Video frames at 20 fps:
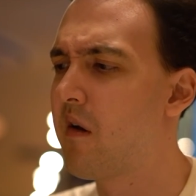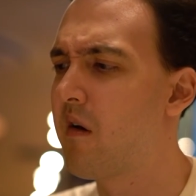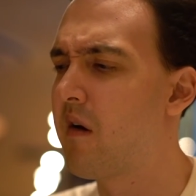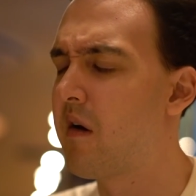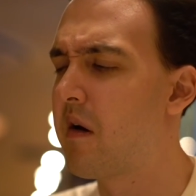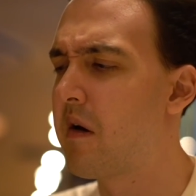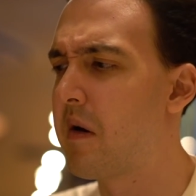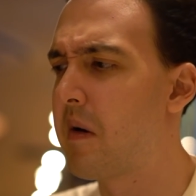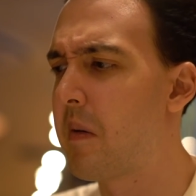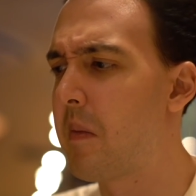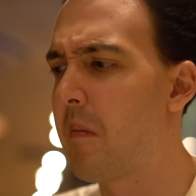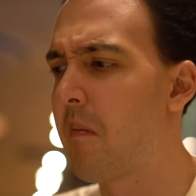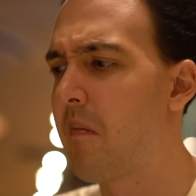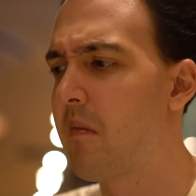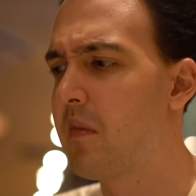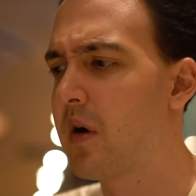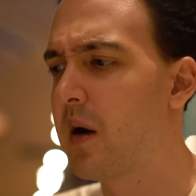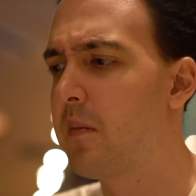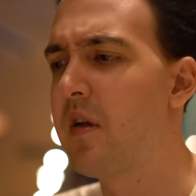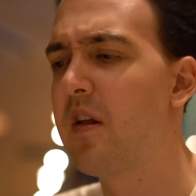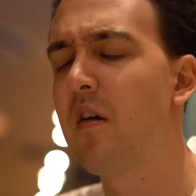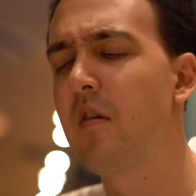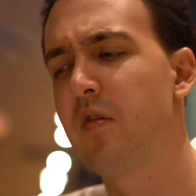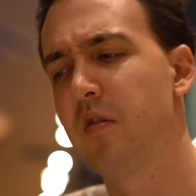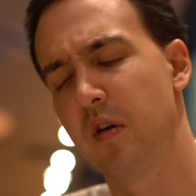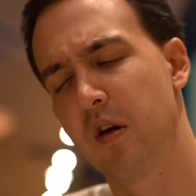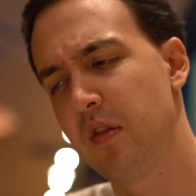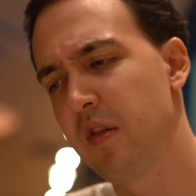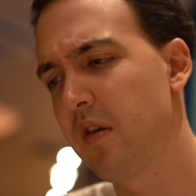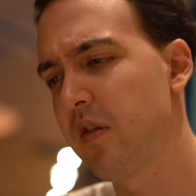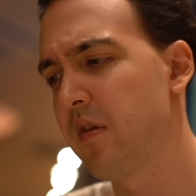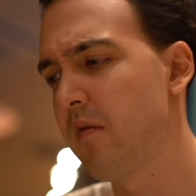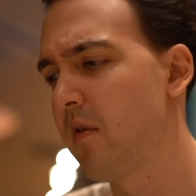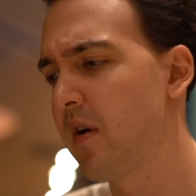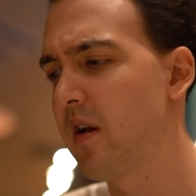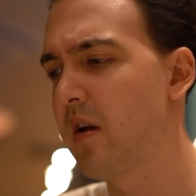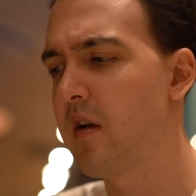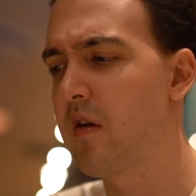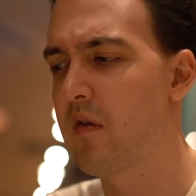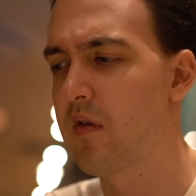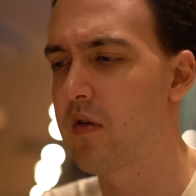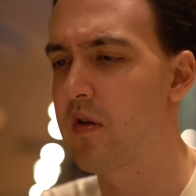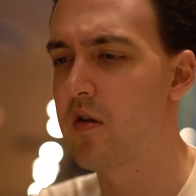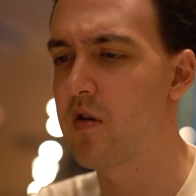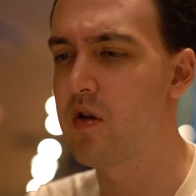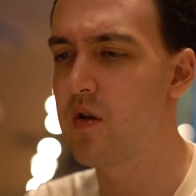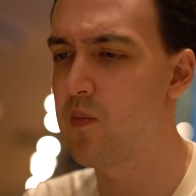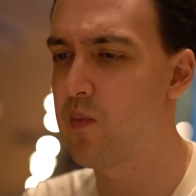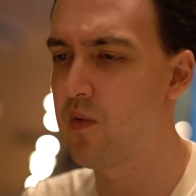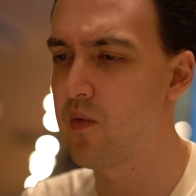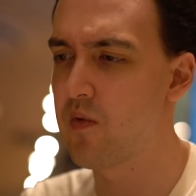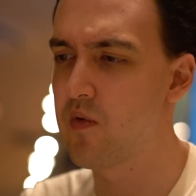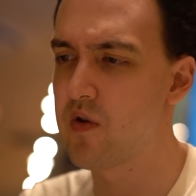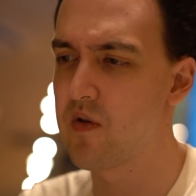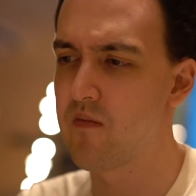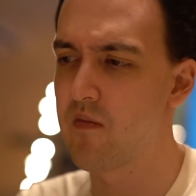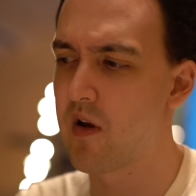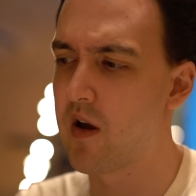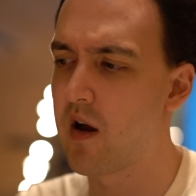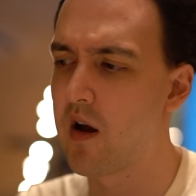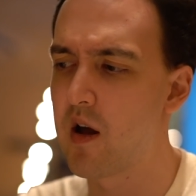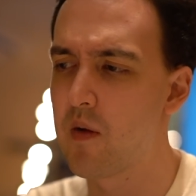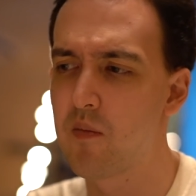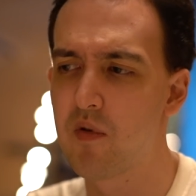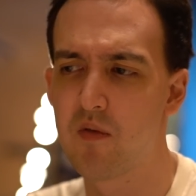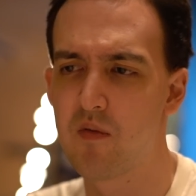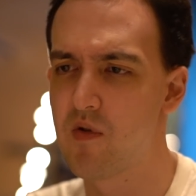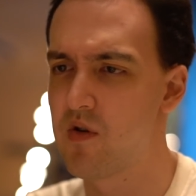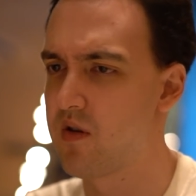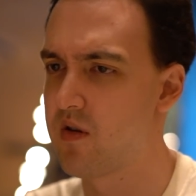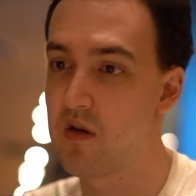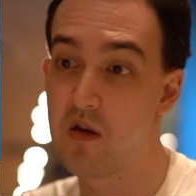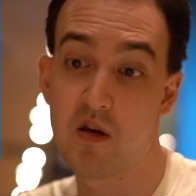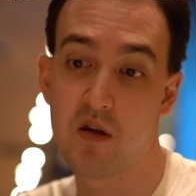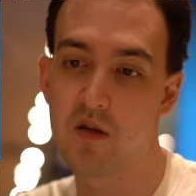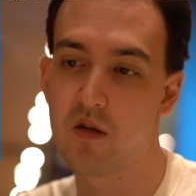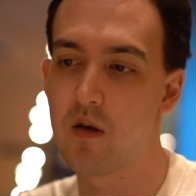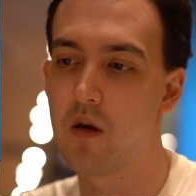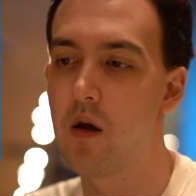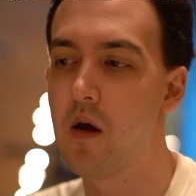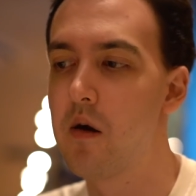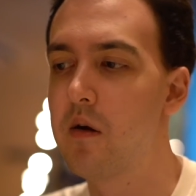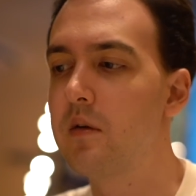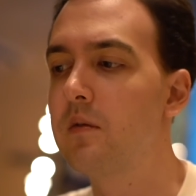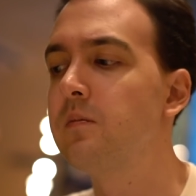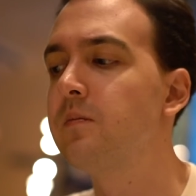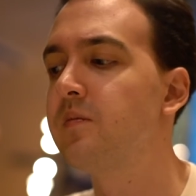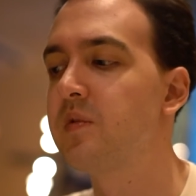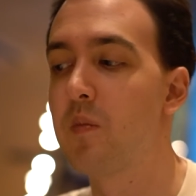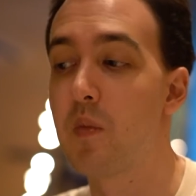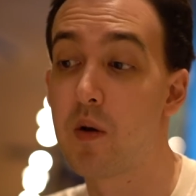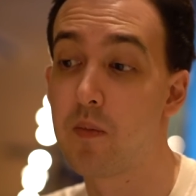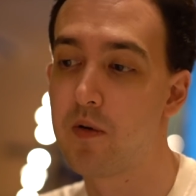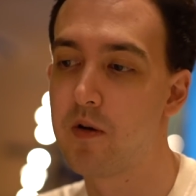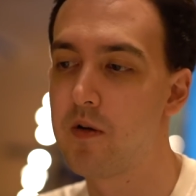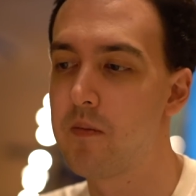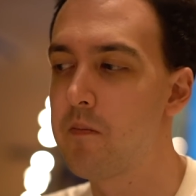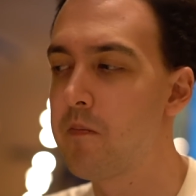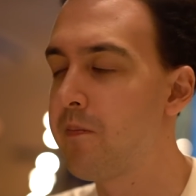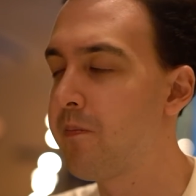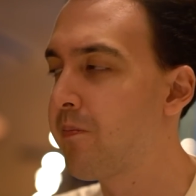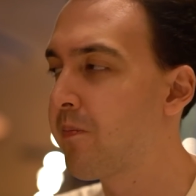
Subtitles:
I mean, right, it goes Shippu Jimrai Hyper, which is easy, in my opinion.